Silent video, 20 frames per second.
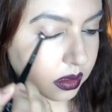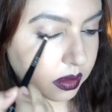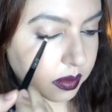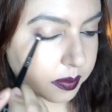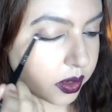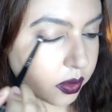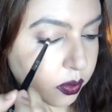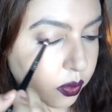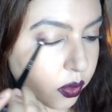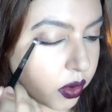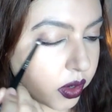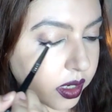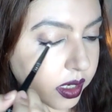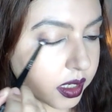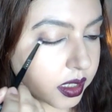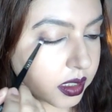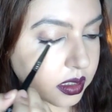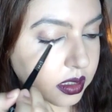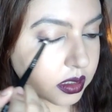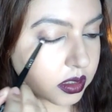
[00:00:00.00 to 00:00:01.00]
I don't want
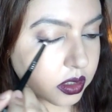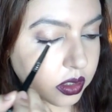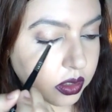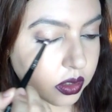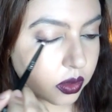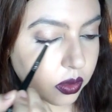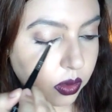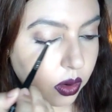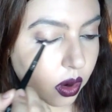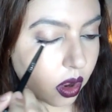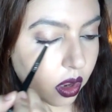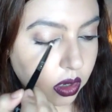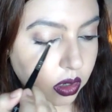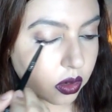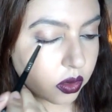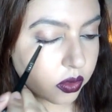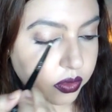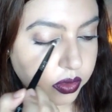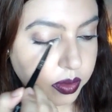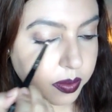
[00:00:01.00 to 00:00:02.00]
it to go all
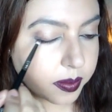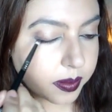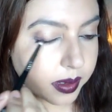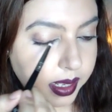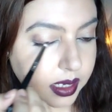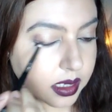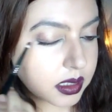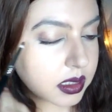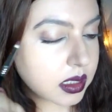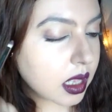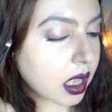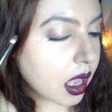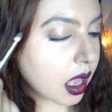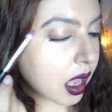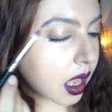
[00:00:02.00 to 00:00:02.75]
over the place,